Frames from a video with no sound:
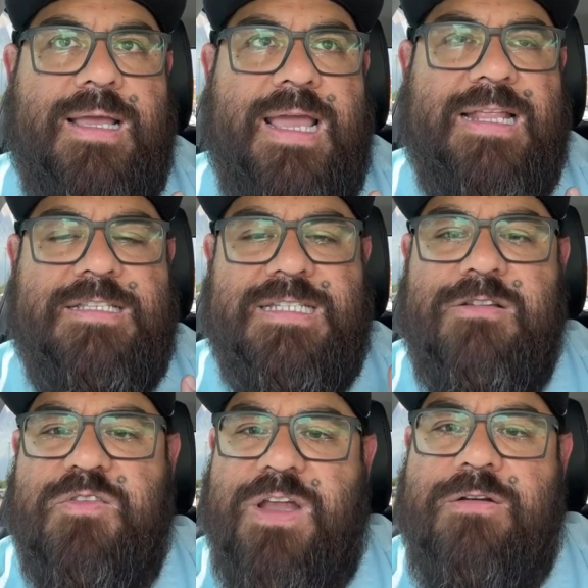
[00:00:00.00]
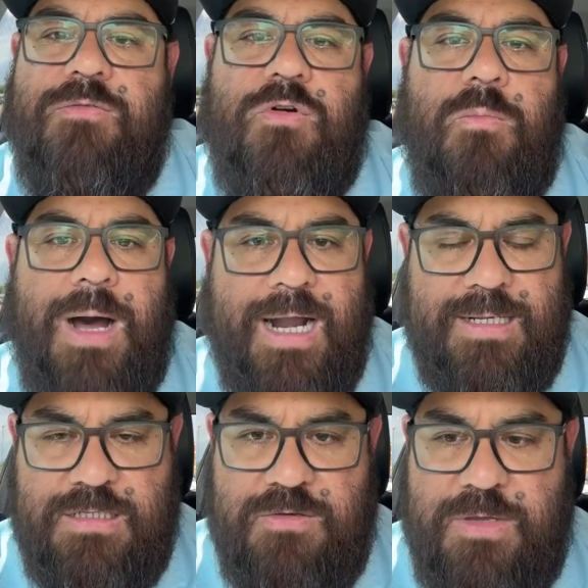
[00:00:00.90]
it sounds very
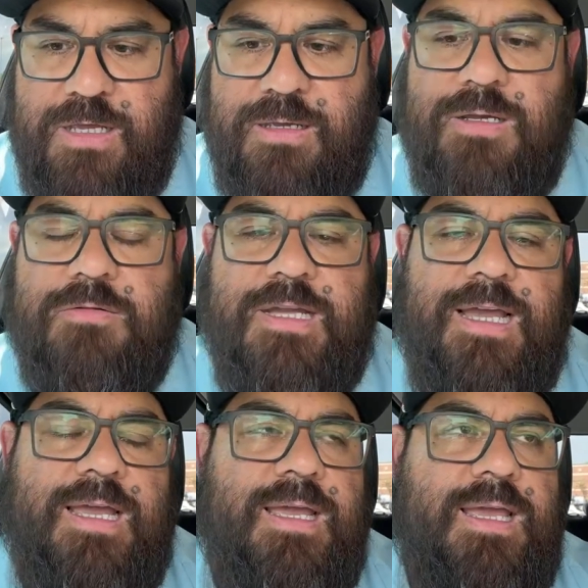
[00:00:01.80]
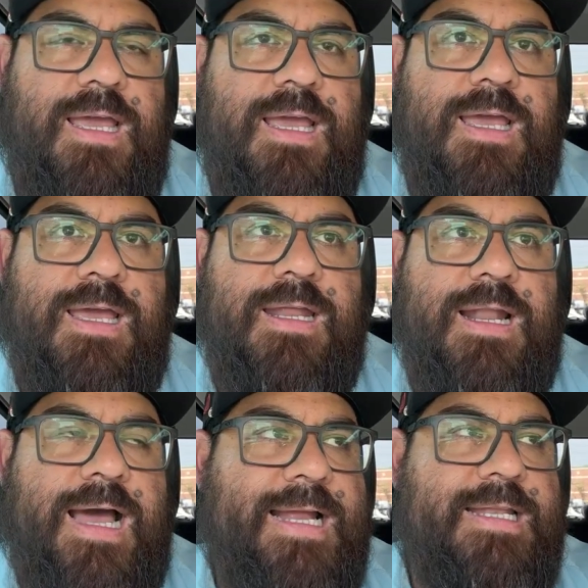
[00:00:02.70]
robotic to me. Okay, and
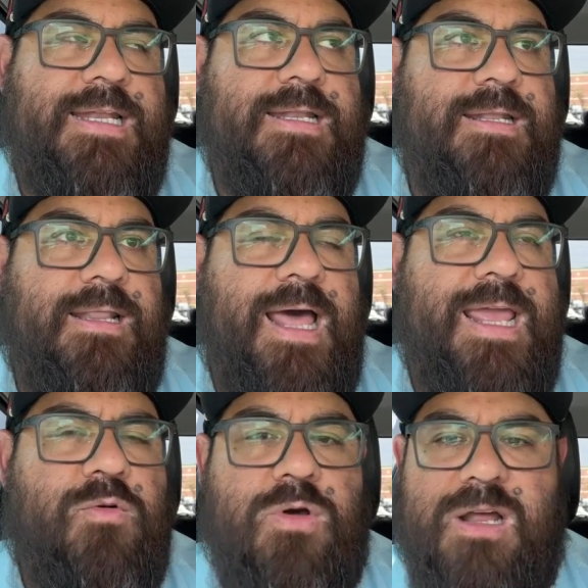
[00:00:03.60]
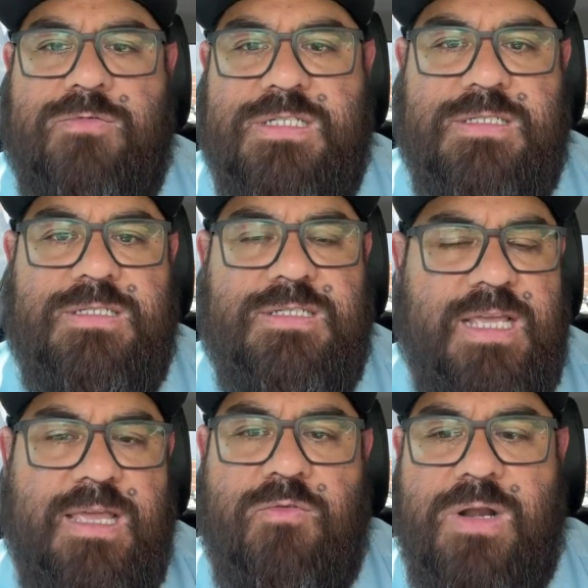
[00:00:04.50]
I didn't like what I was
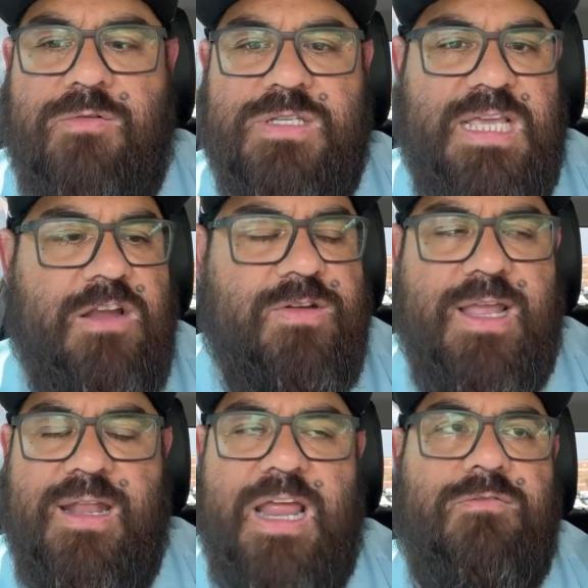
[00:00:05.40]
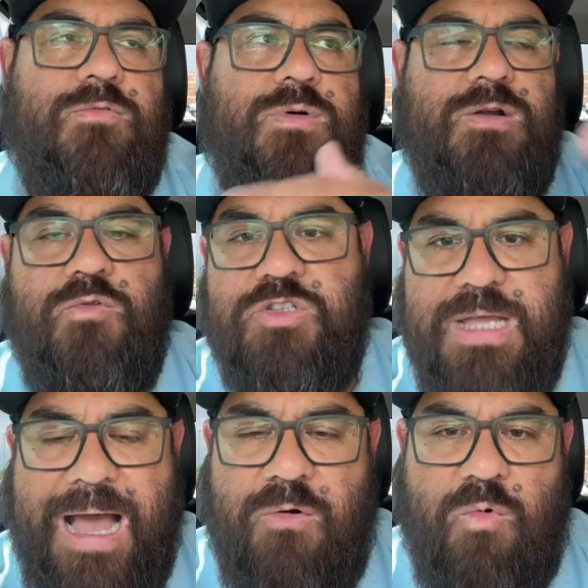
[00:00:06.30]
seeing, what I was hearing. And everyone who's
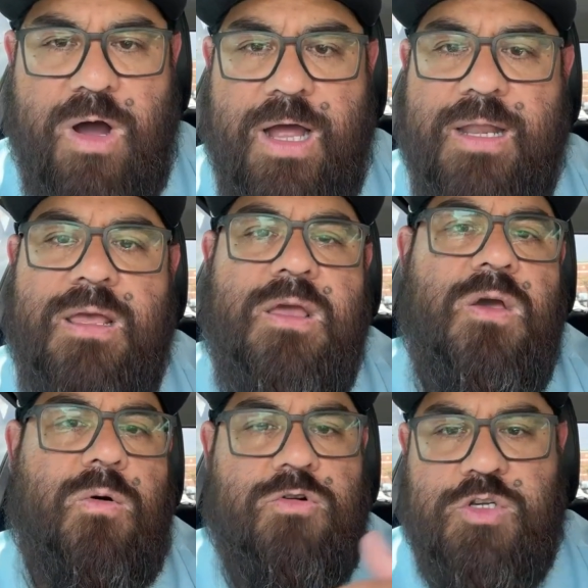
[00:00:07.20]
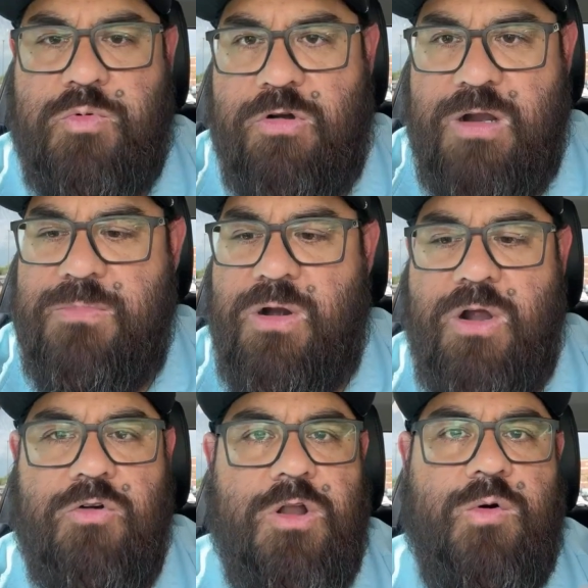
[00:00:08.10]
got one or who's programmed their
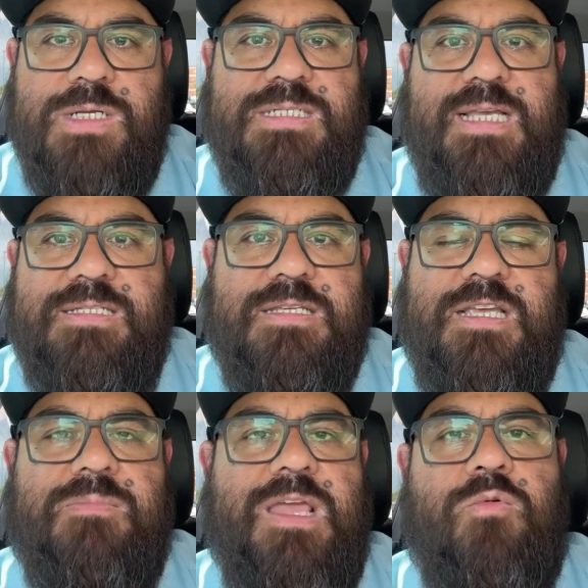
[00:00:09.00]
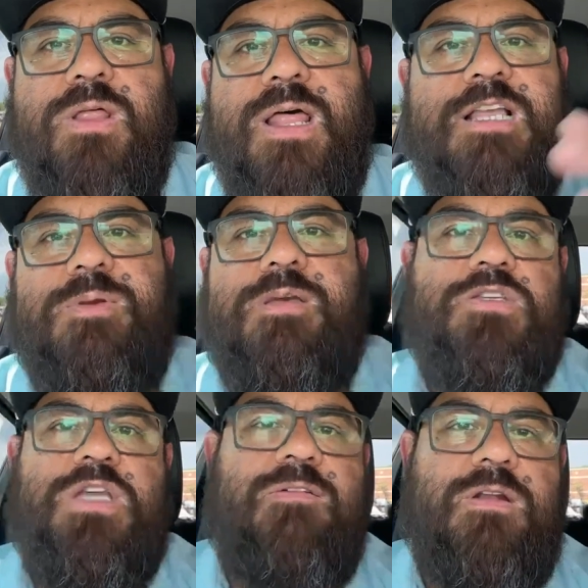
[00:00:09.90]
own always says the same thing: well, that's
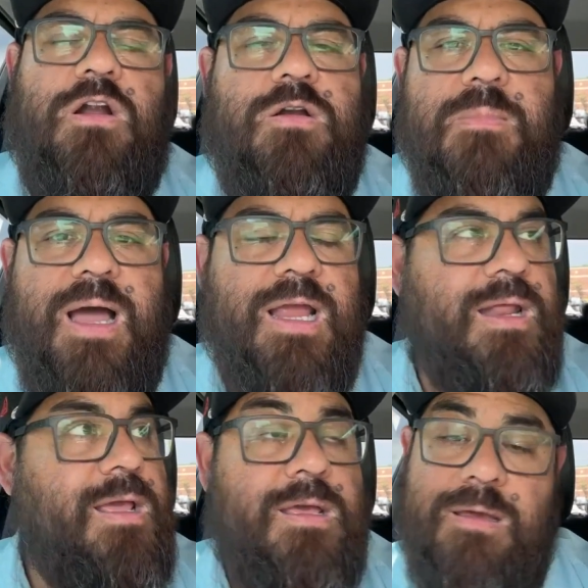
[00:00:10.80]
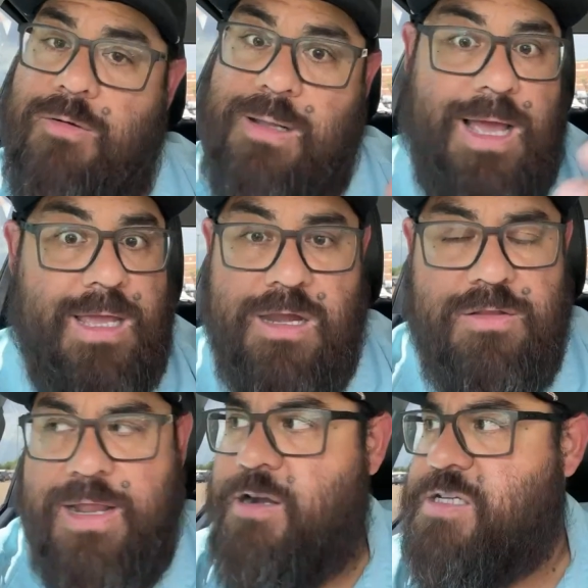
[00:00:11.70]
because you haven't heard mine. Well,
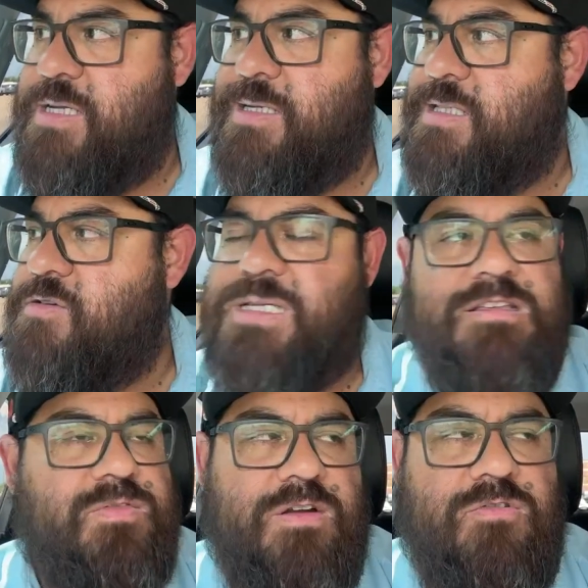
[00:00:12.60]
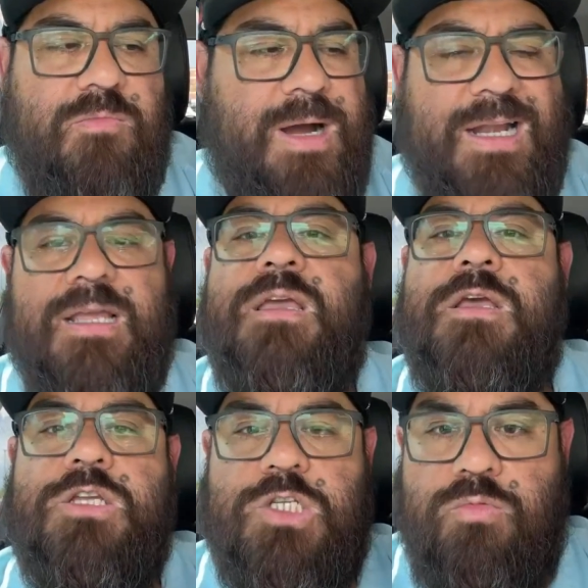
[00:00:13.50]
I hear theirs and it still sounds very robotic.
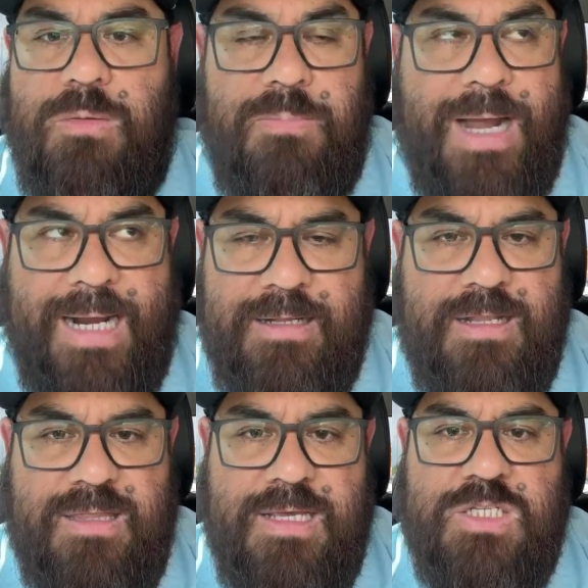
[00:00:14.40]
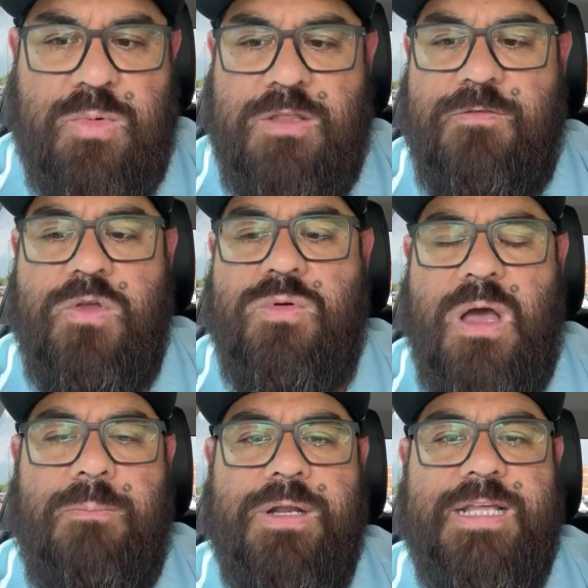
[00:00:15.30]
So we piloted this with a few
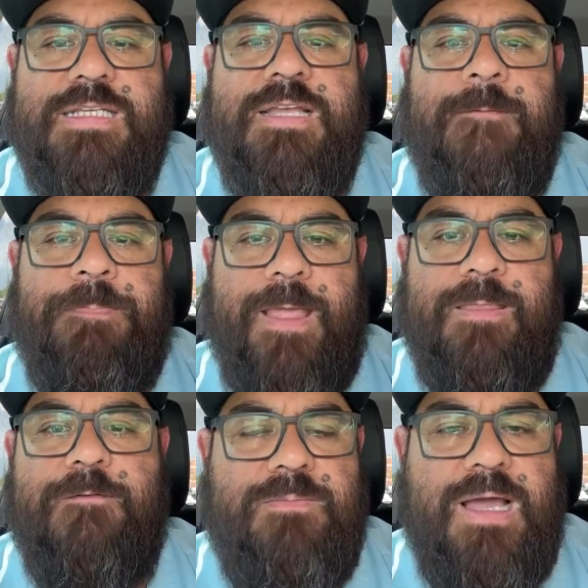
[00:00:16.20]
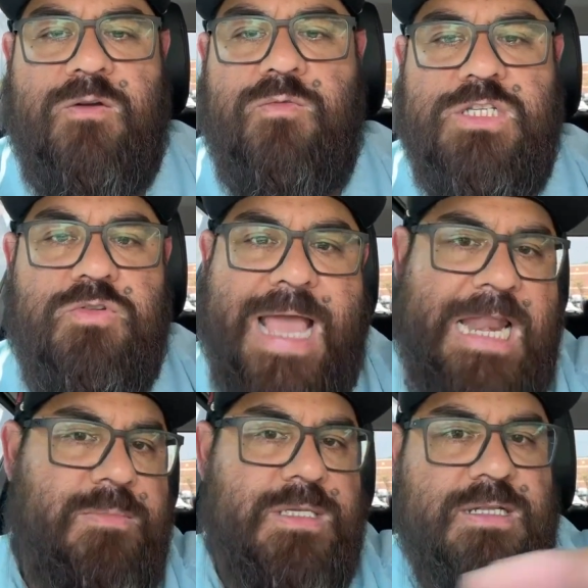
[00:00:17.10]
companies, and the feedback was
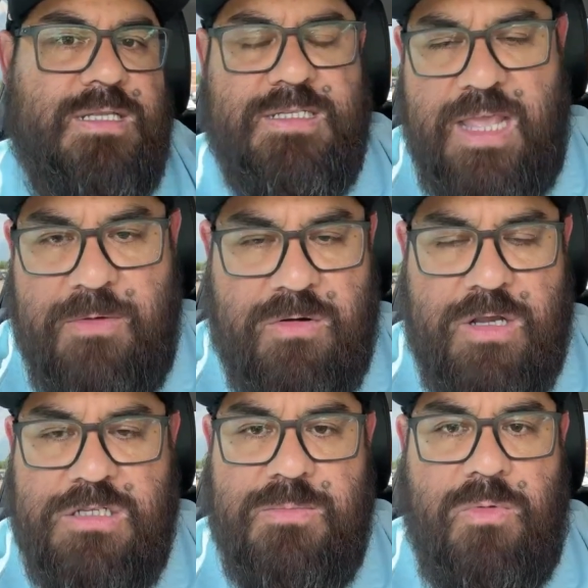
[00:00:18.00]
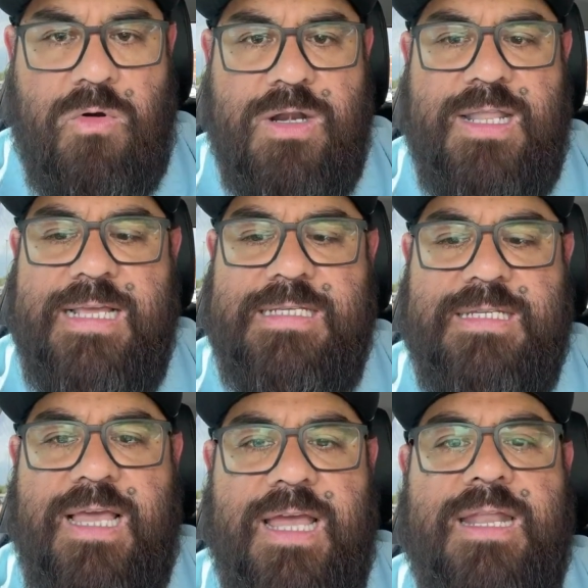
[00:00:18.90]
unanimously the same across the board. They
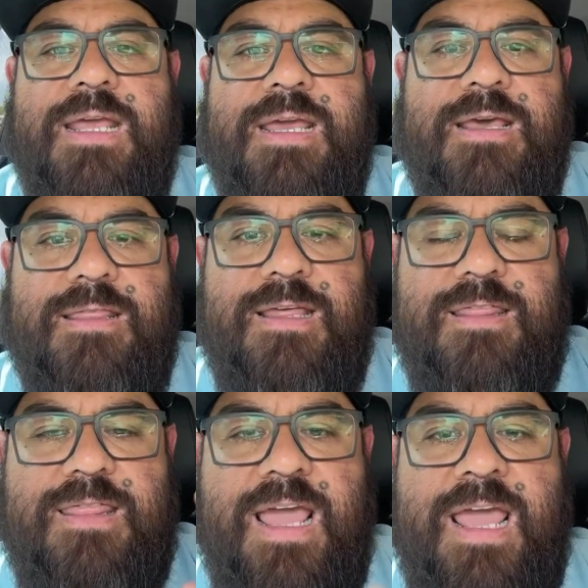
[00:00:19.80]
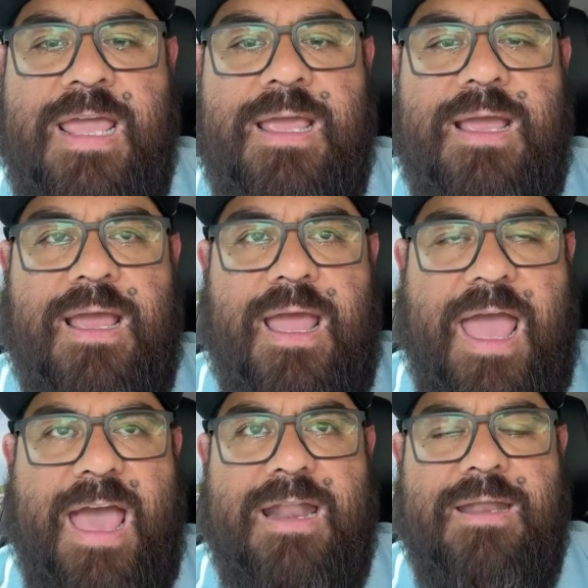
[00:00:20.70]
said that they
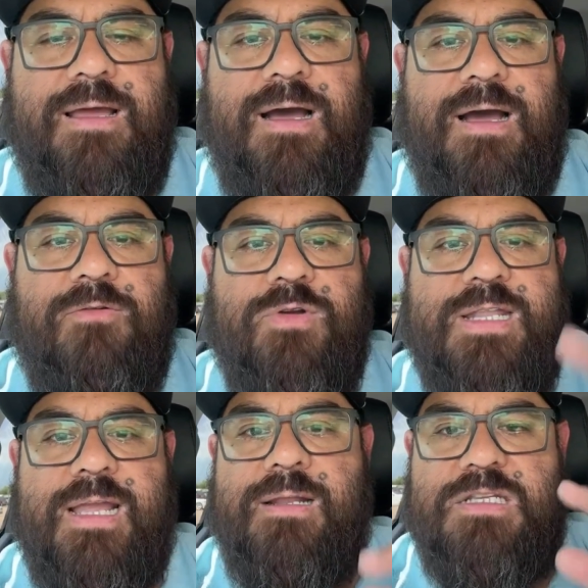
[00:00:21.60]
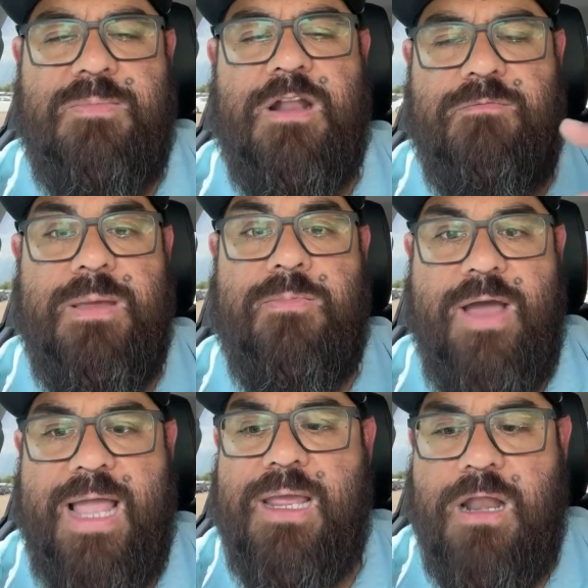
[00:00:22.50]
had a ridiculous amount of
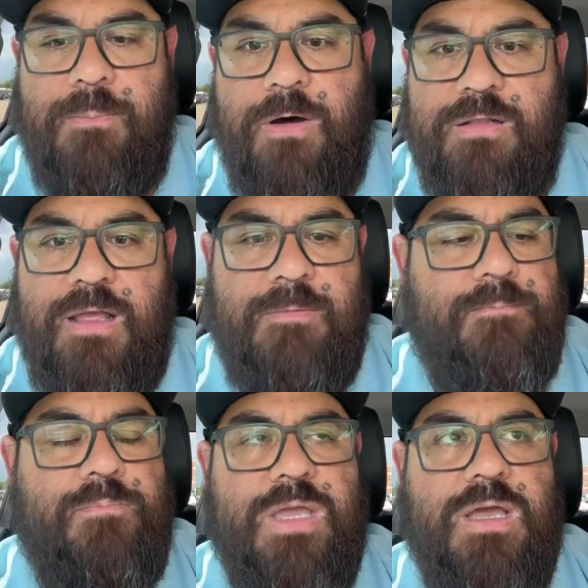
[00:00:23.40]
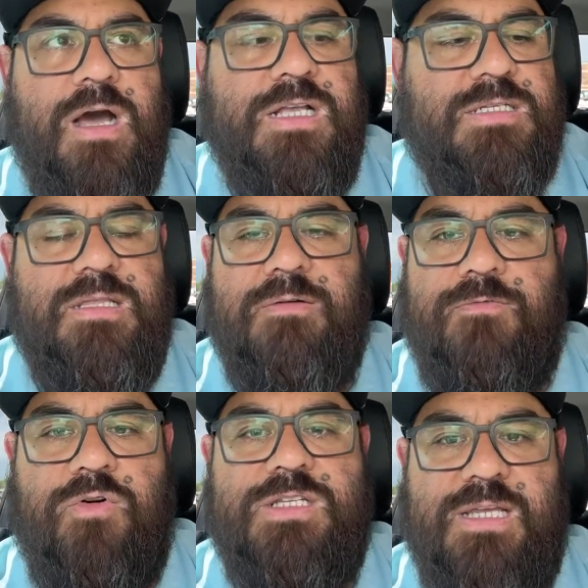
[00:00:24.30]
people hanging up on them because the
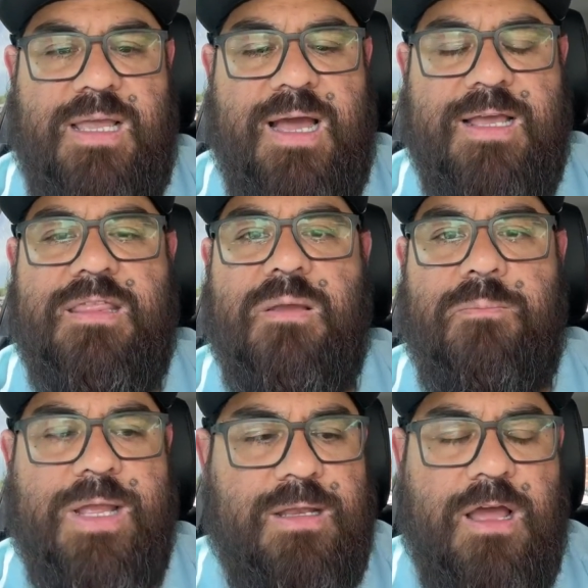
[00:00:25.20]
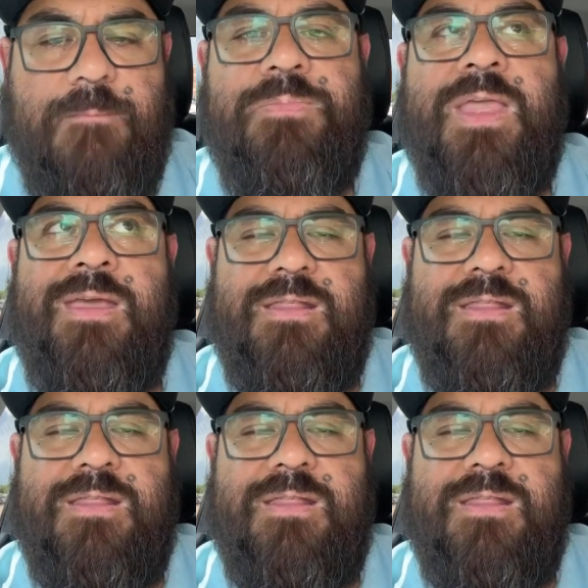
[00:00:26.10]
voice AI thing picked up.